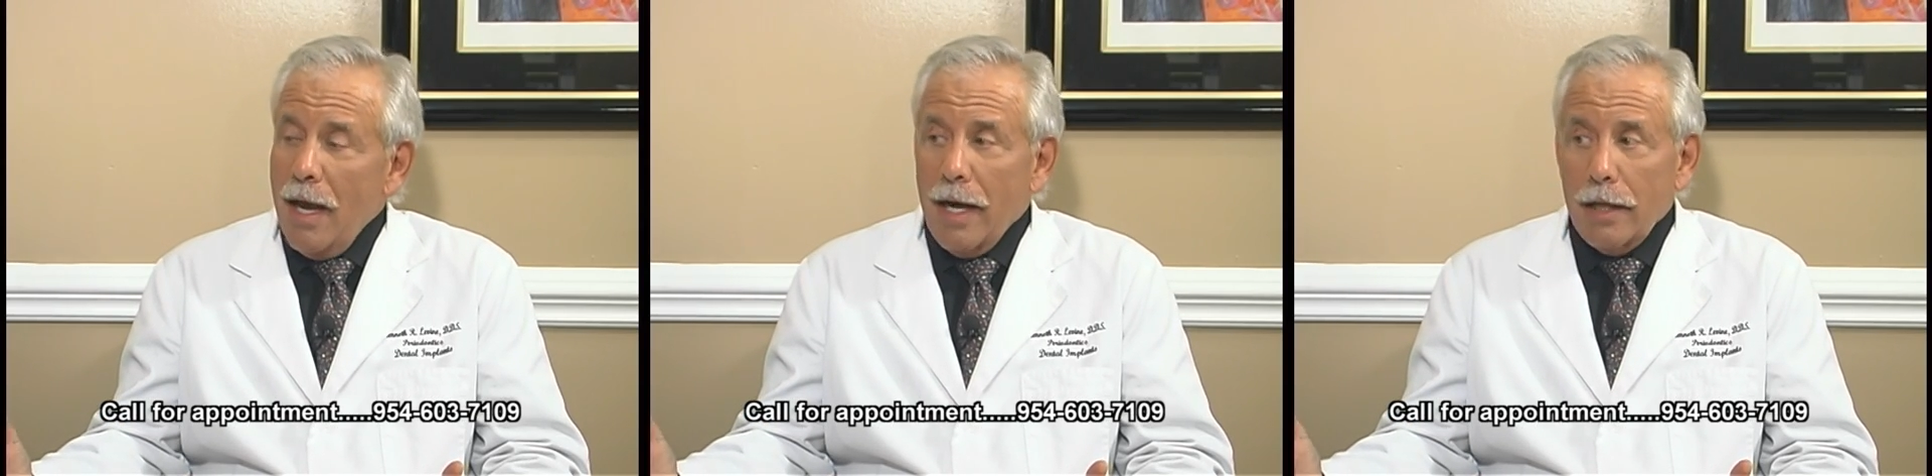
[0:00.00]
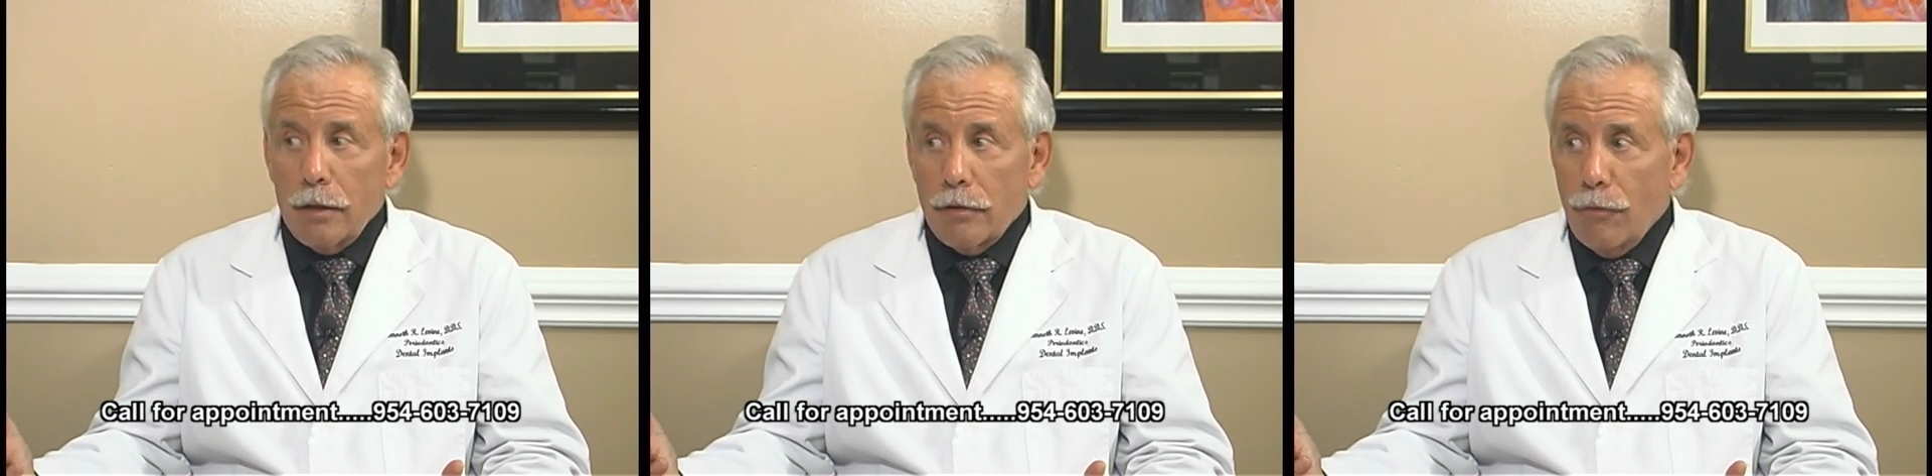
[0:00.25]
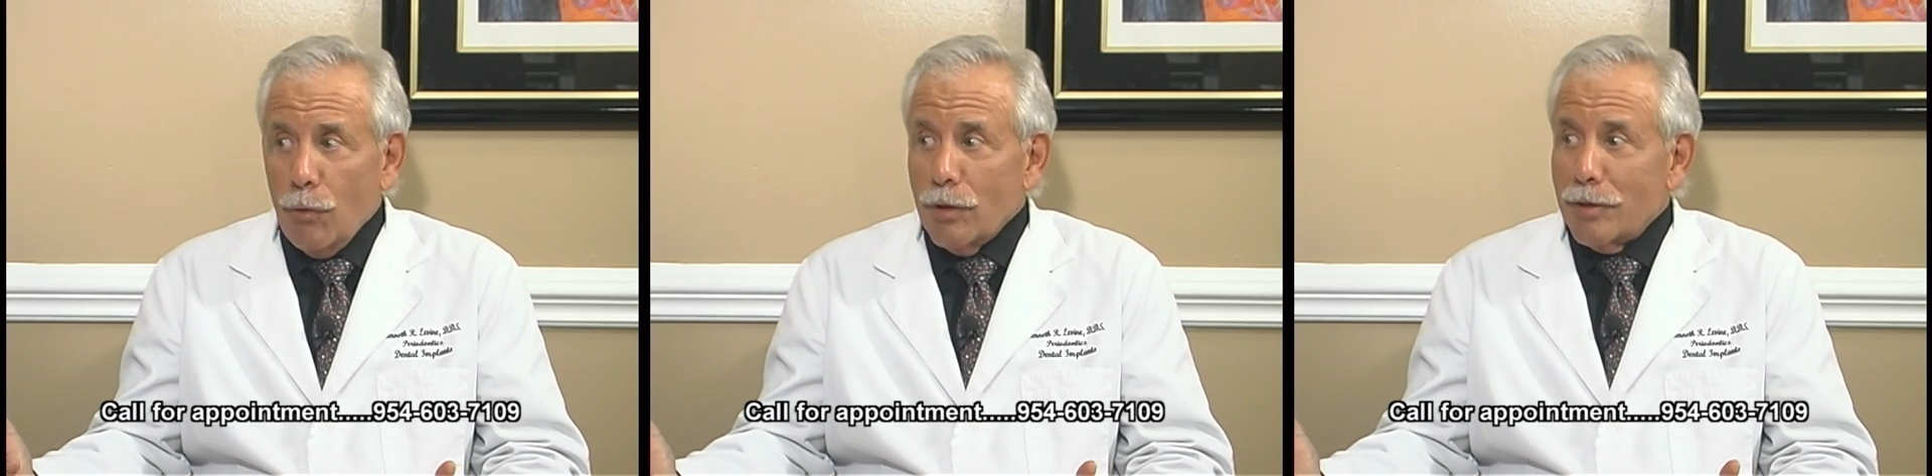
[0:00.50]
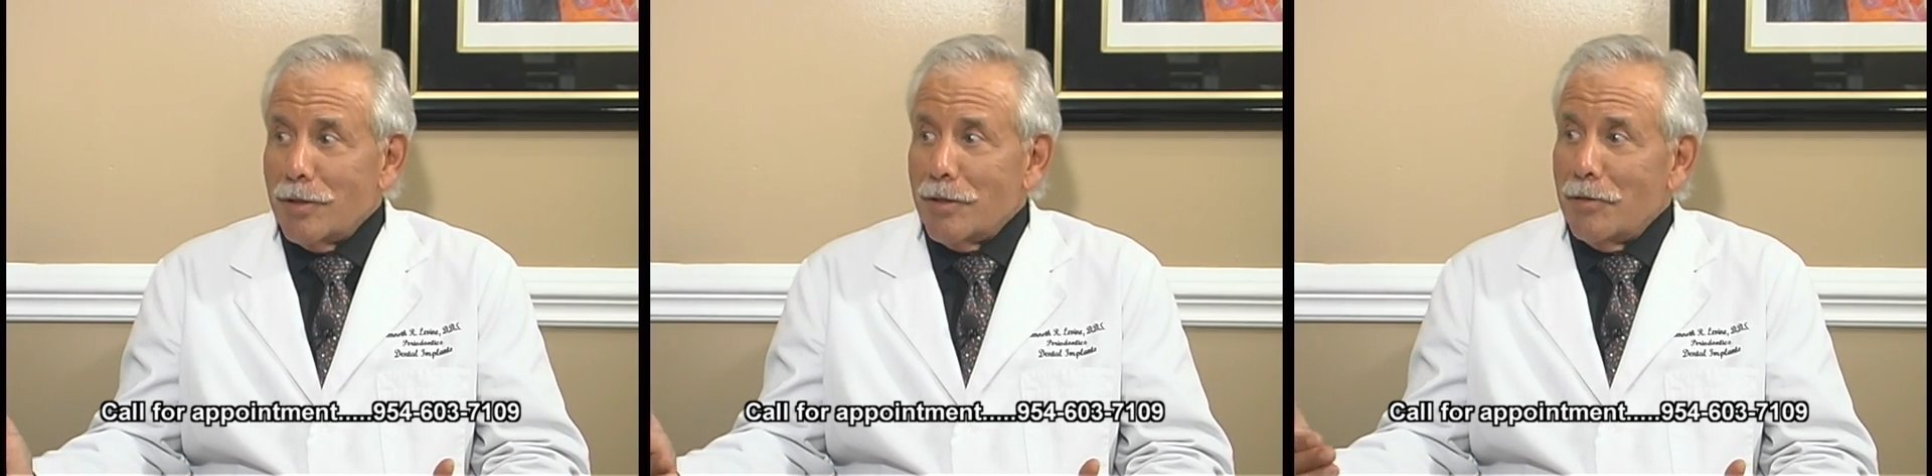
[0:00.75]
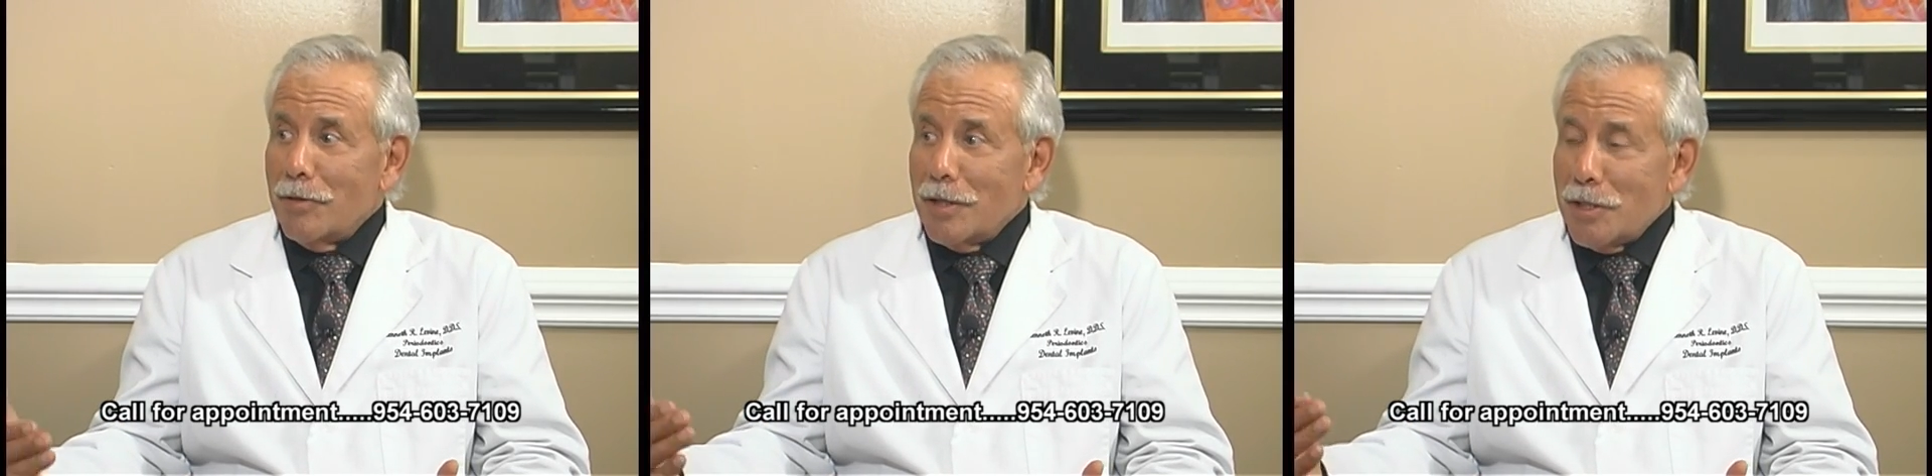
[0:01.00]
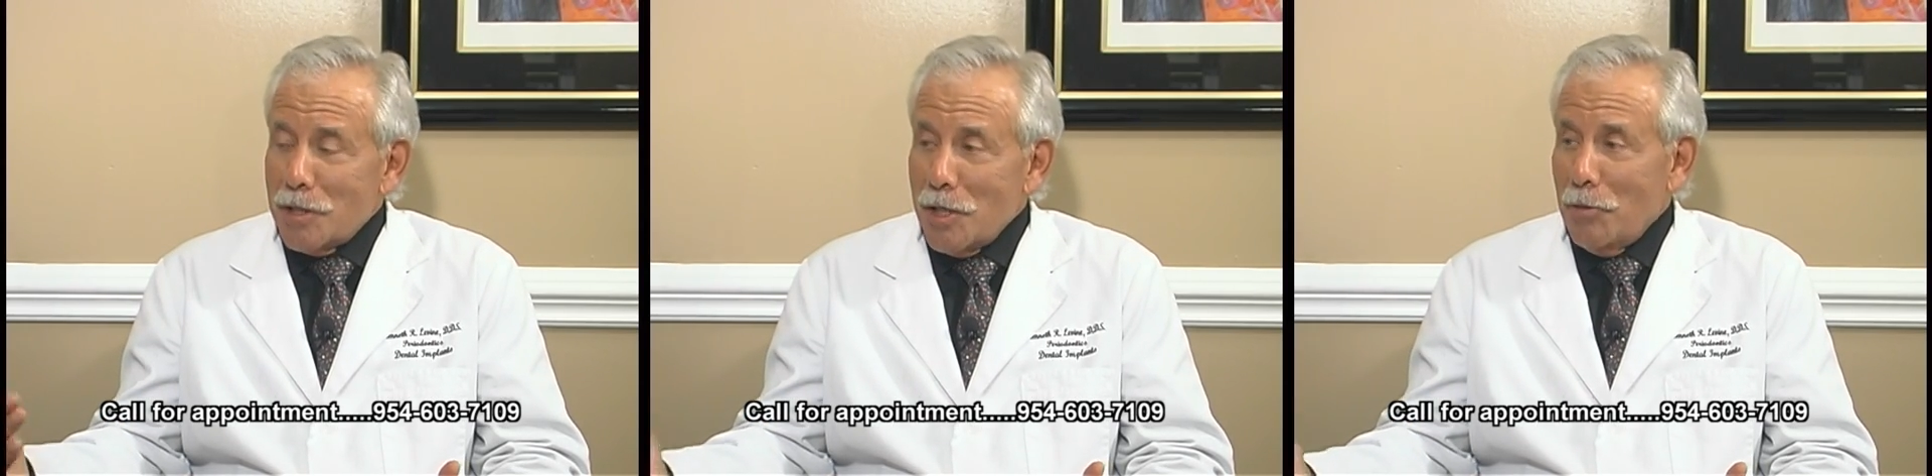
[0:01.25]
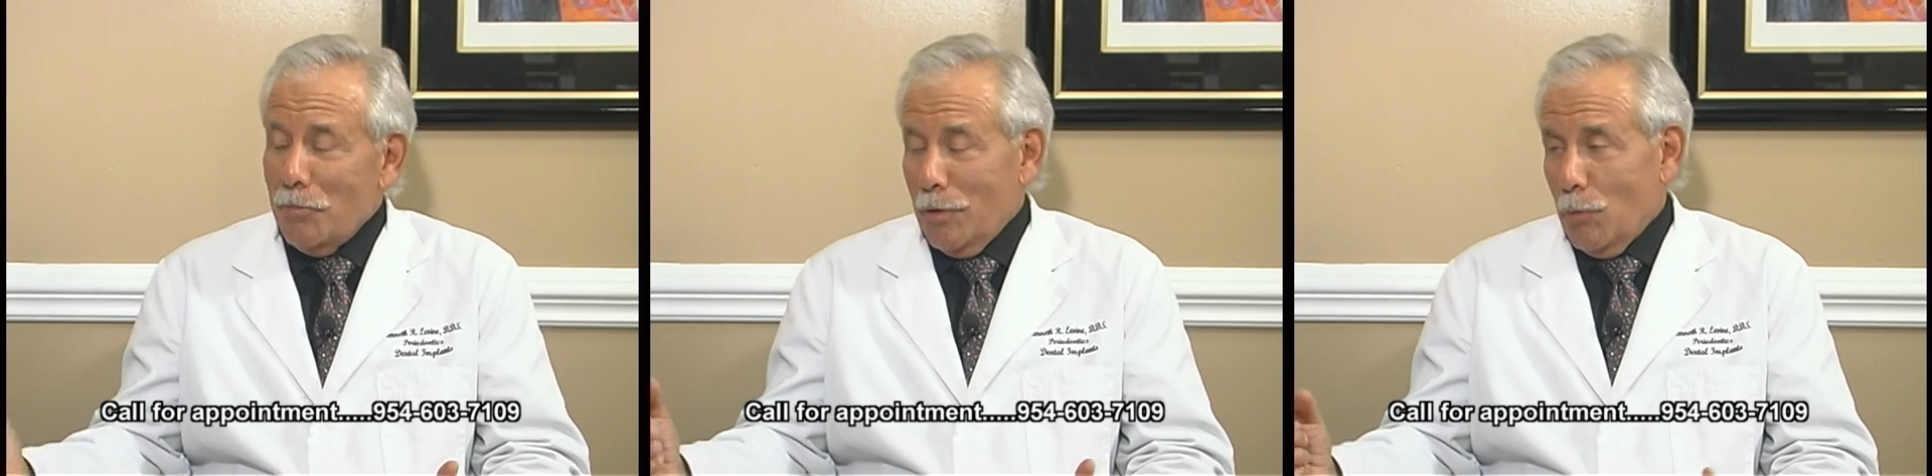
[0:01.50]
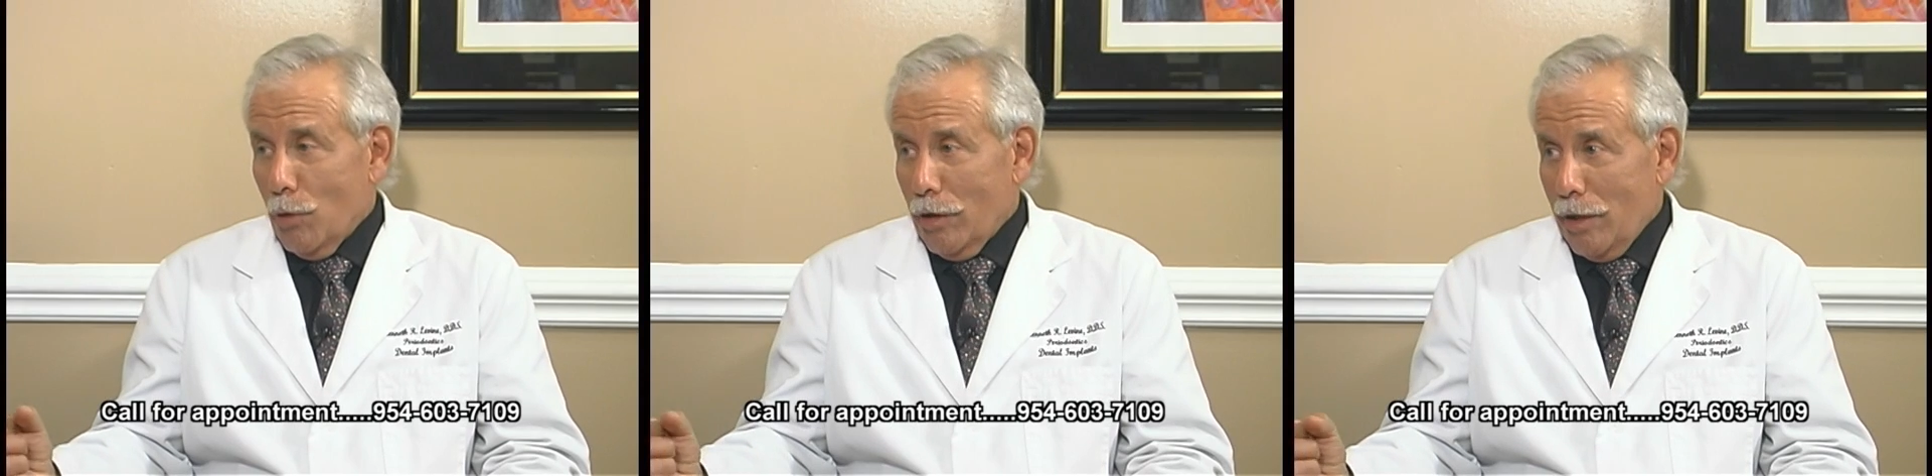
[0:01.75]
And I look forward to
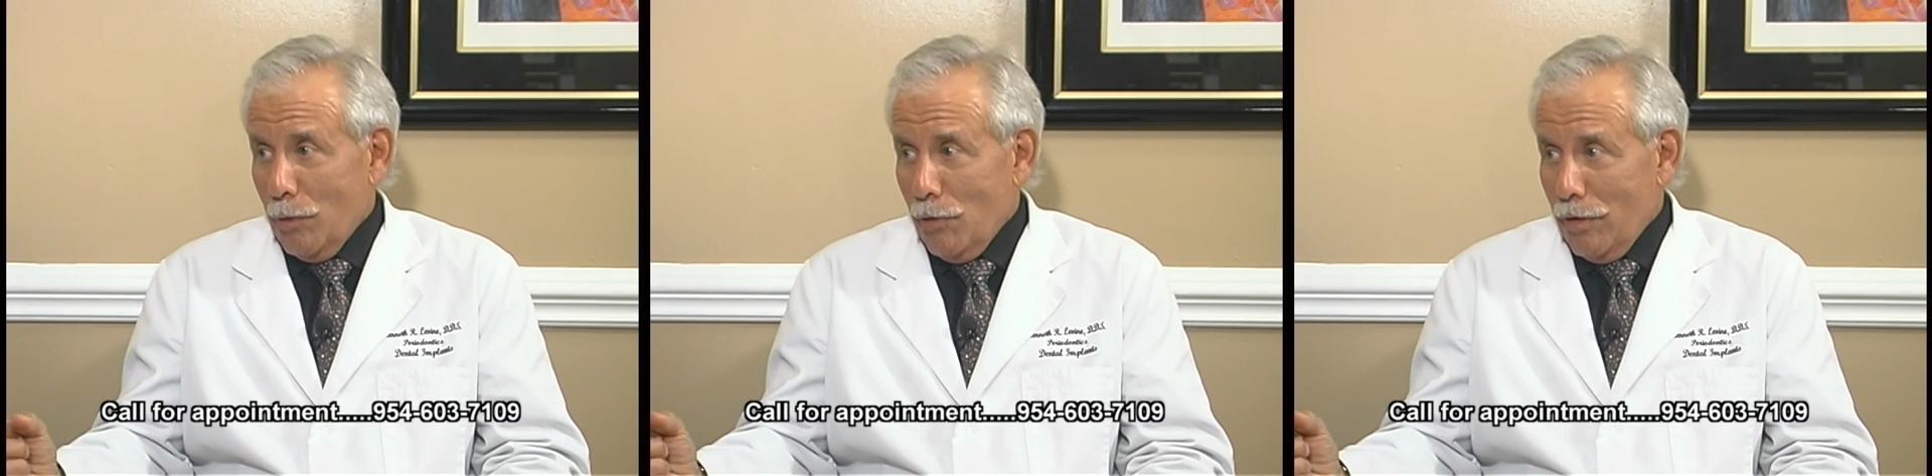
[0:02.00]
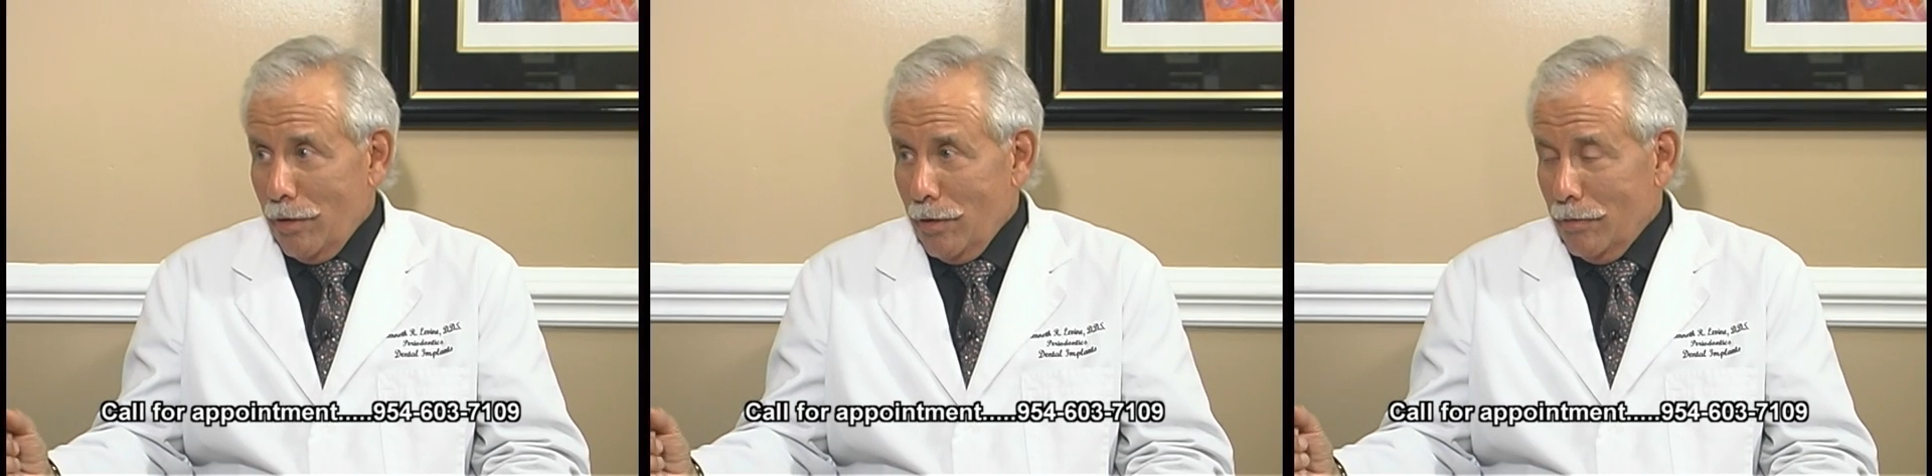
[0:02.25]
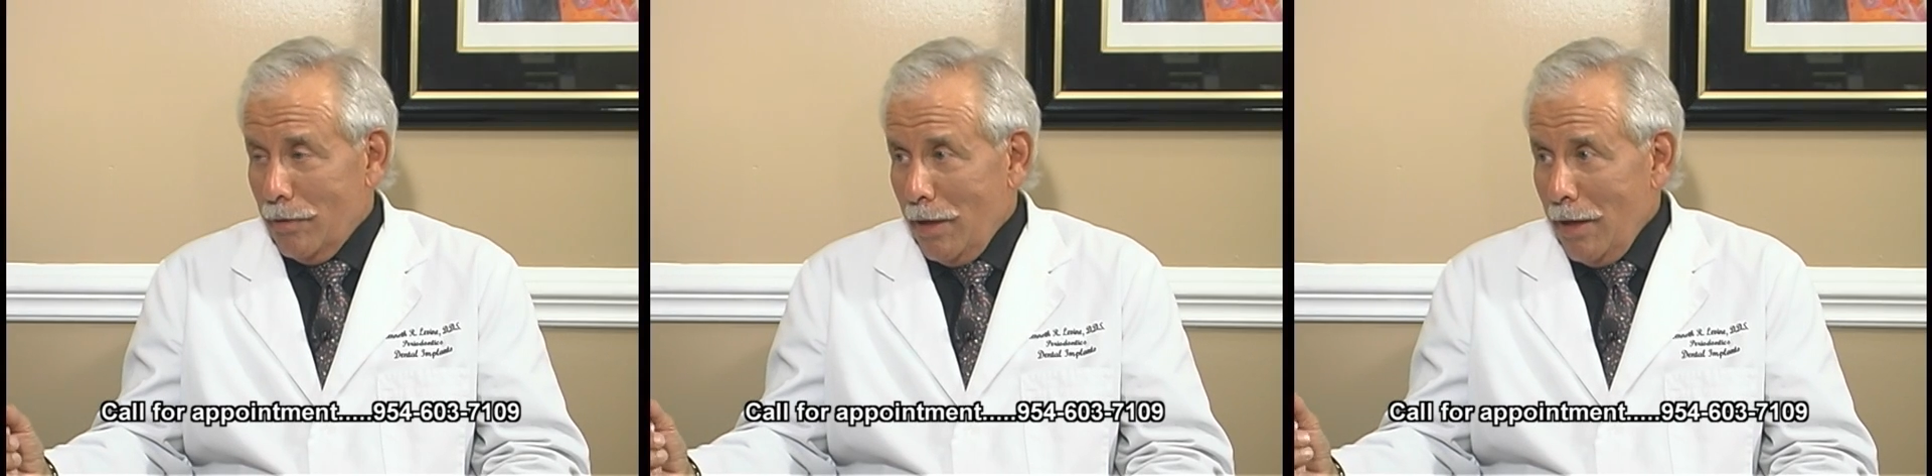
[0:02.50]
continuing working with you